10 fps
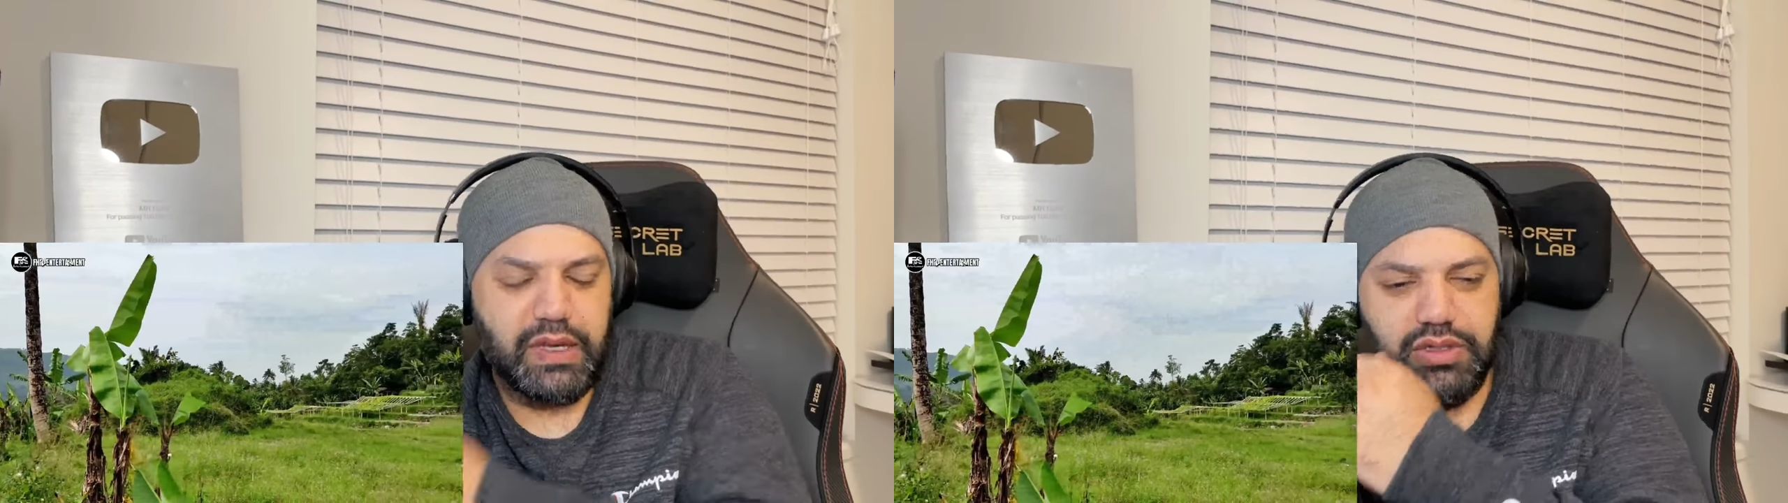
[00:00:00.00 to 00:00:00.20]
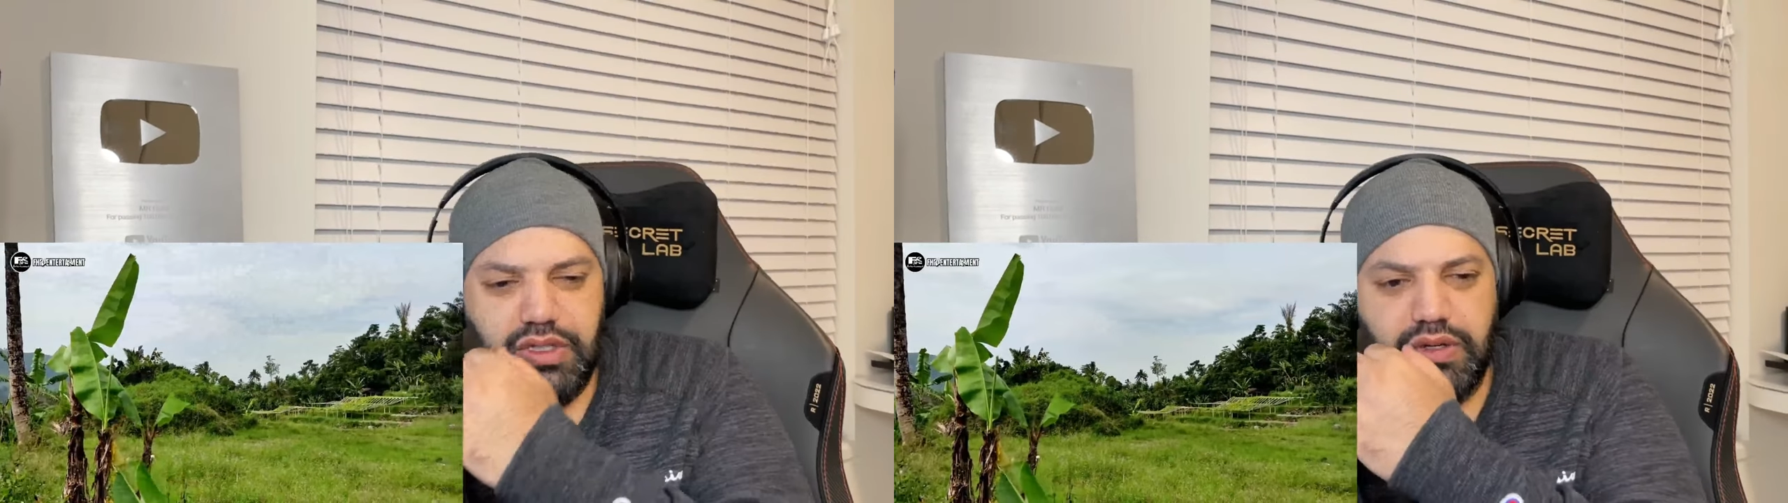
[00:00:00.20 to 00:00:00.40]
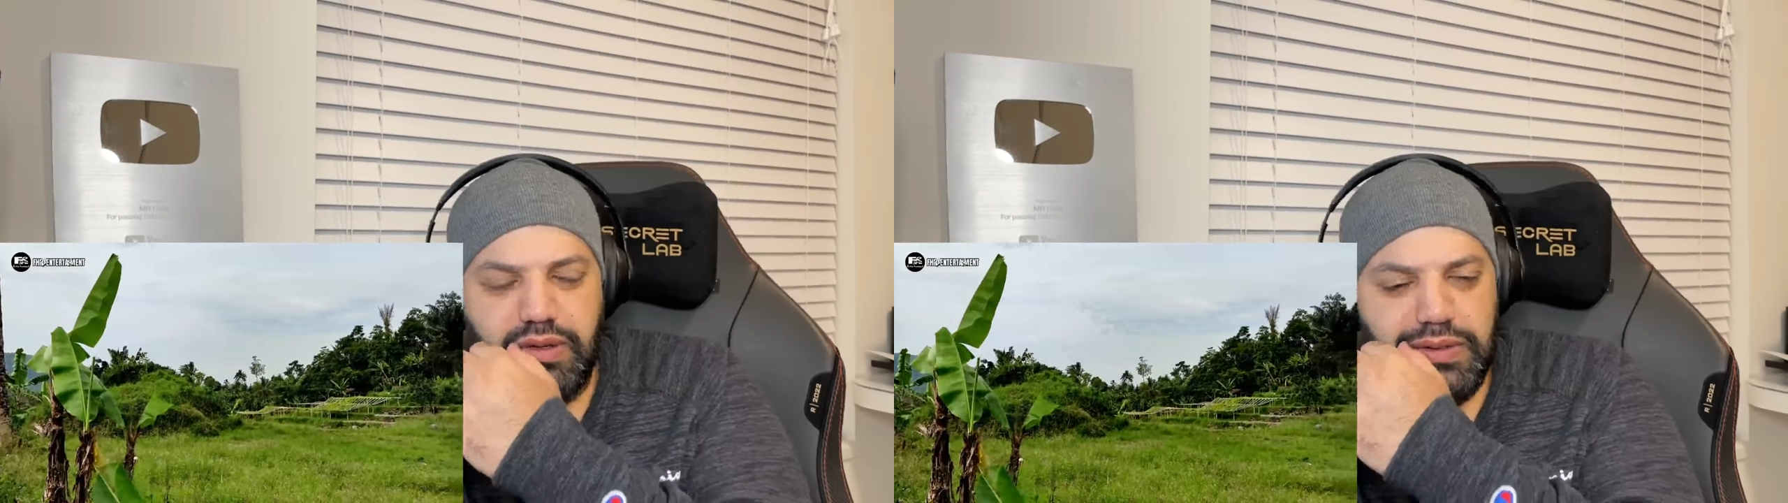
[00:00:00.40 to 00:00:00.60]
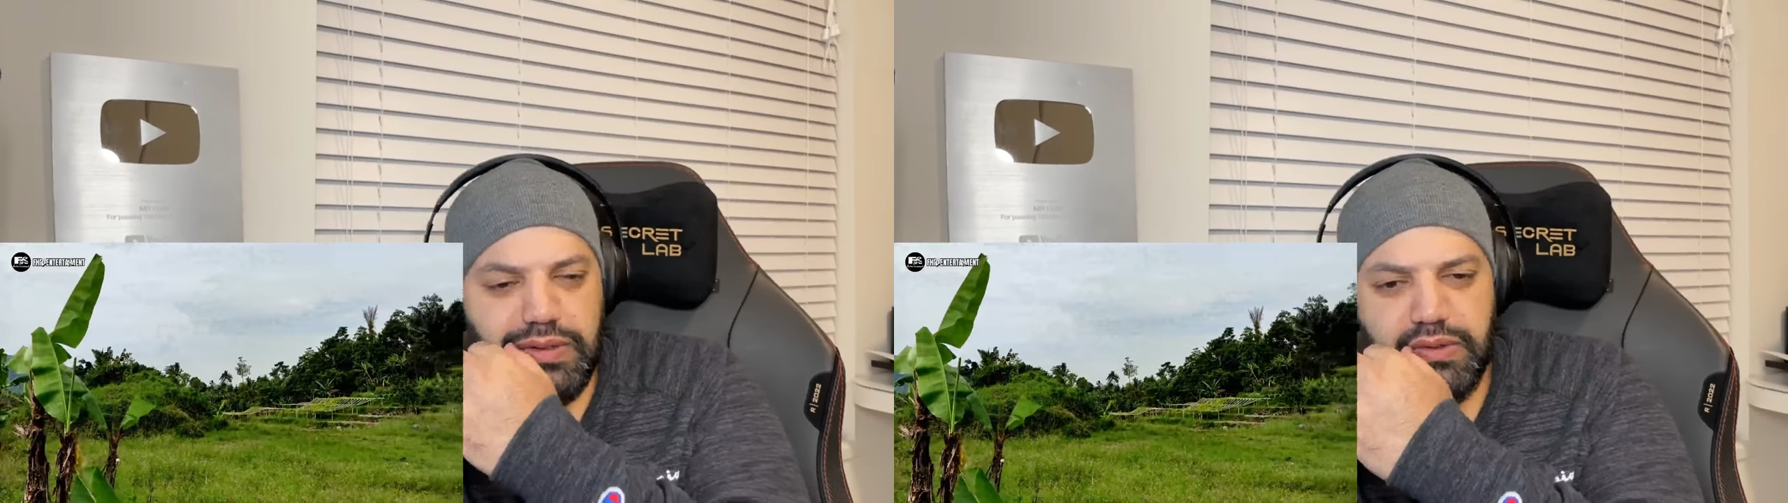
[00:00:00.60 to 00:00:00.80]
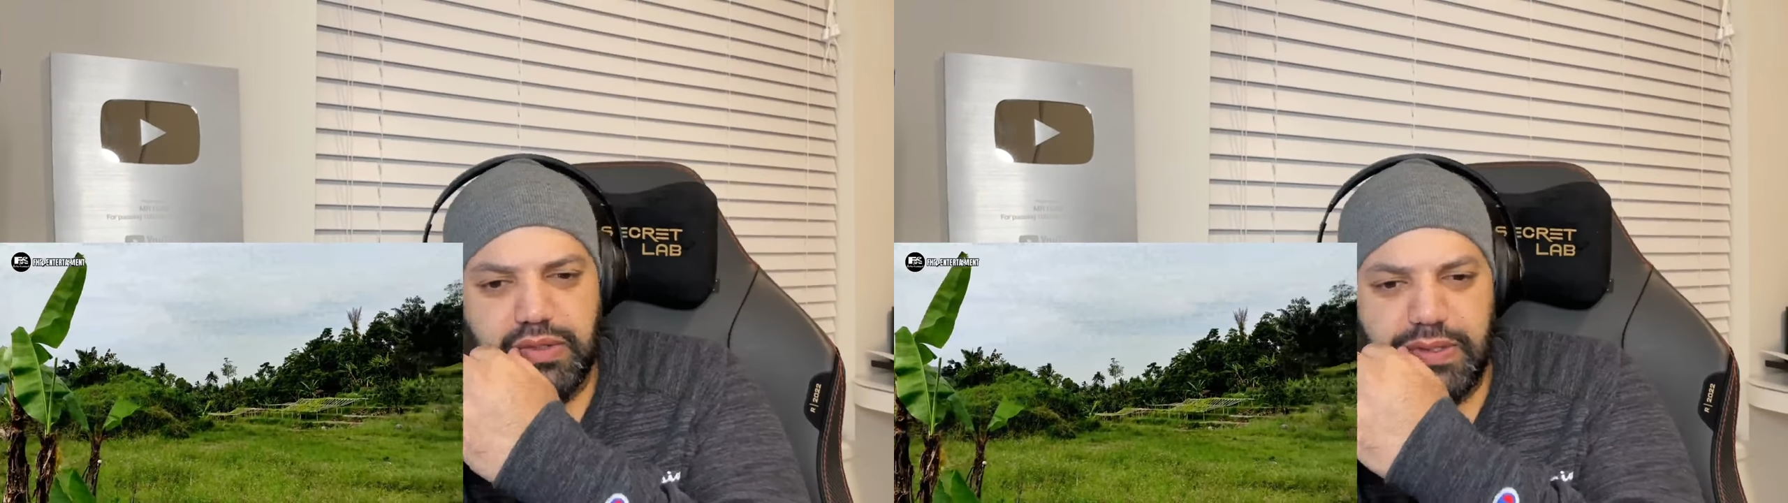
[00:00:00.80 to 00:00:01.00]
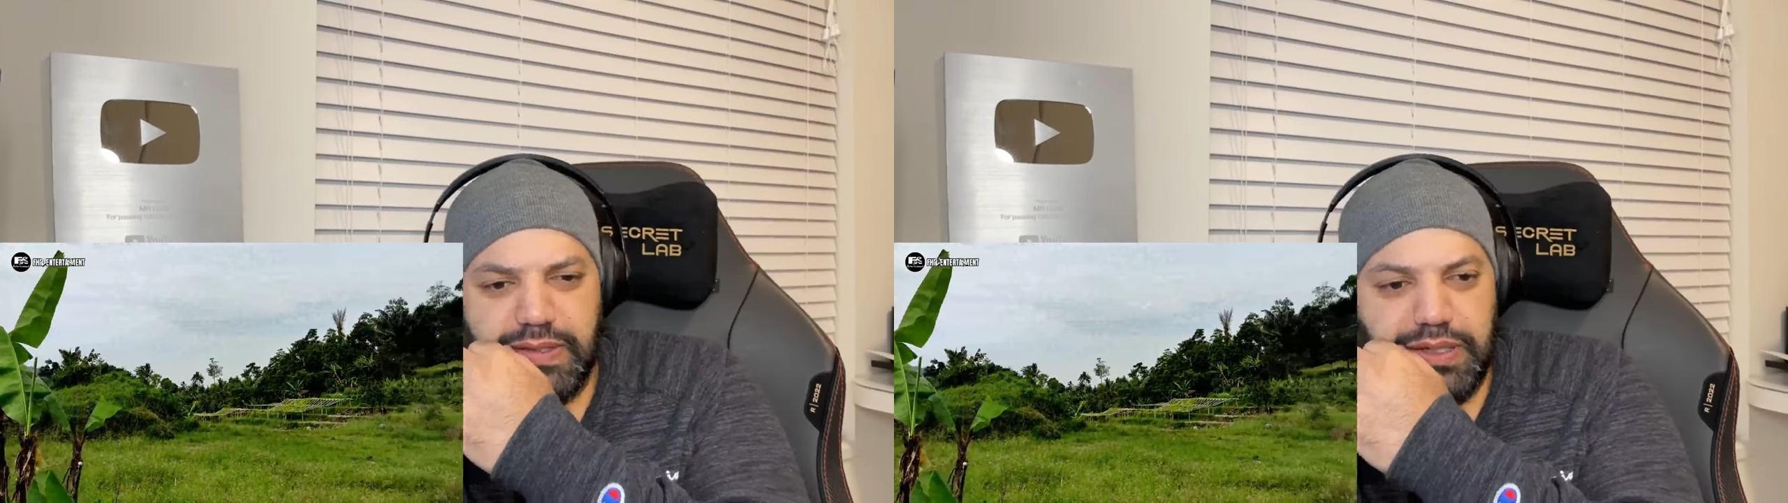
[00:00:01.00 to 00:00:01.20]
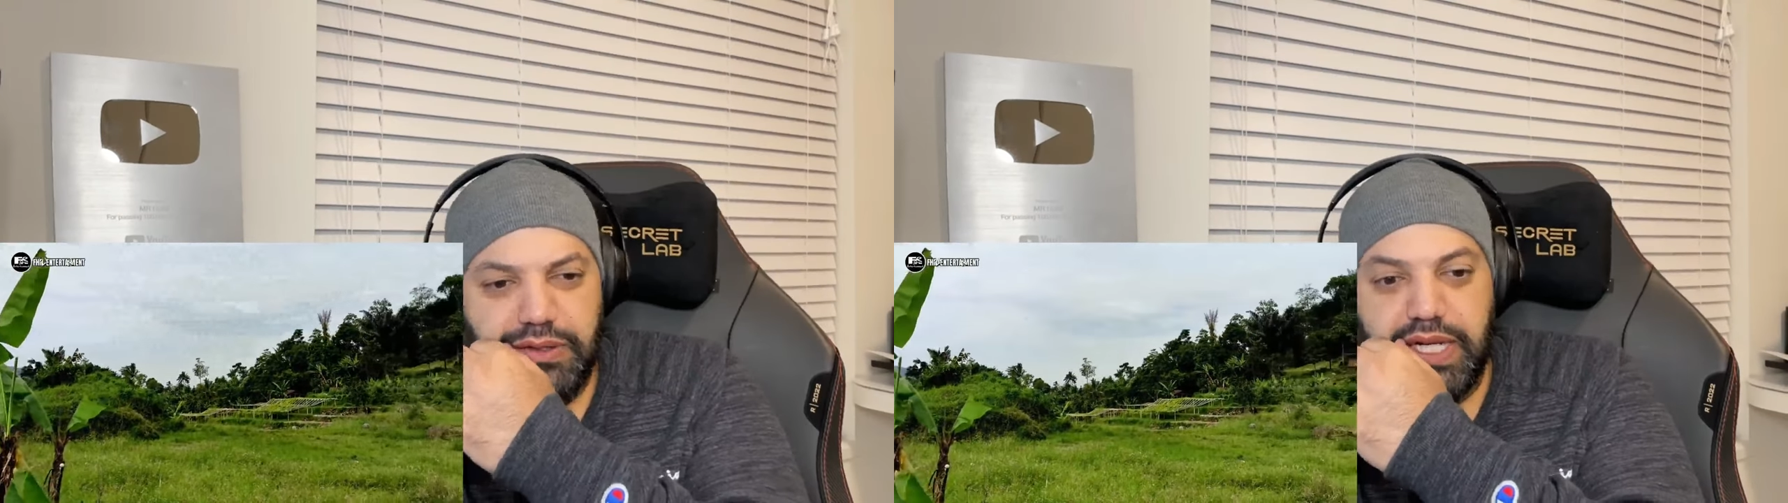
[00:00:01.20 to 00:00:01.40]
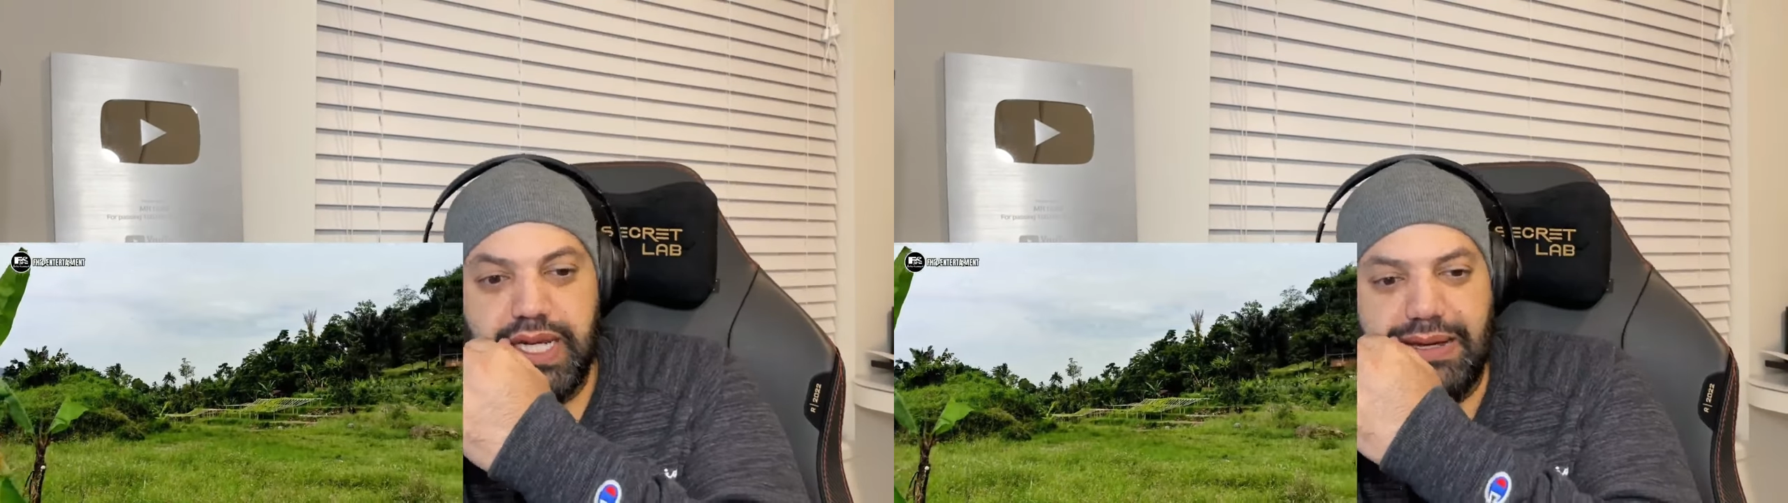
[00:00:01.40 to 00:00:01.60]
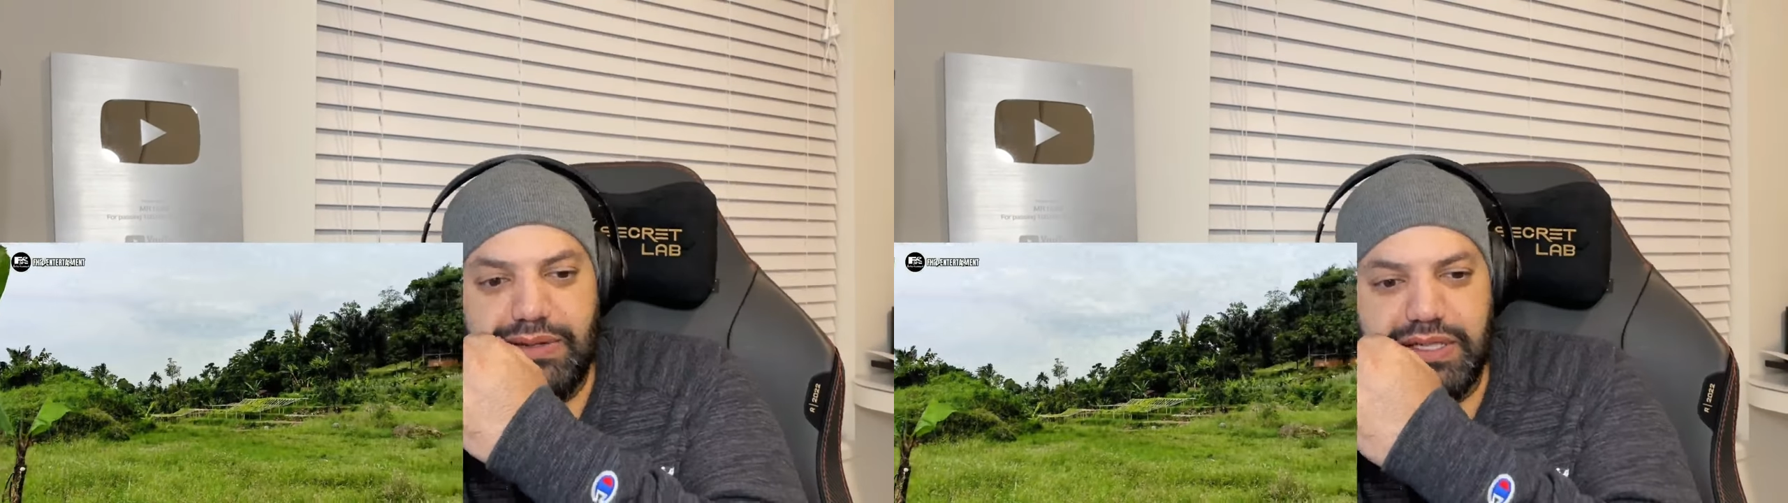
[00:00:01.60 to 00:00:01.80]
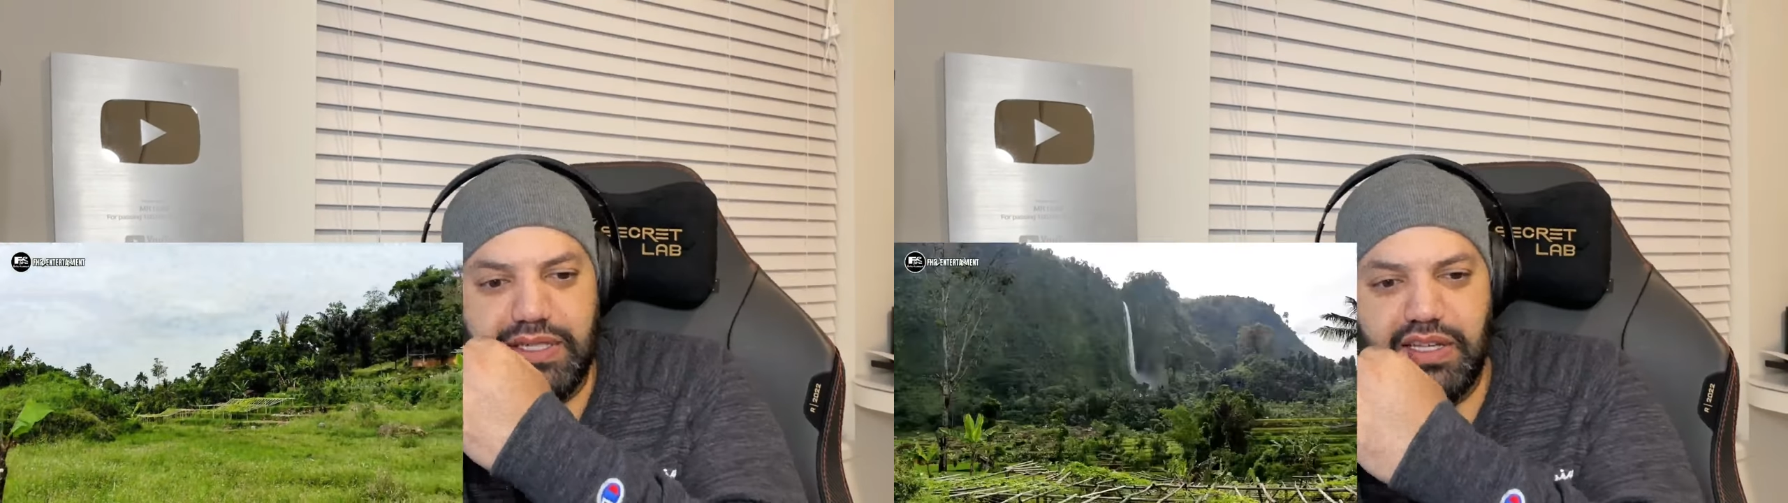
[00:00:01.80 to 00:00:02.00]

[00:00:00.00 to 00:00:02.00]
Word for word: what do they call those, greenhouse?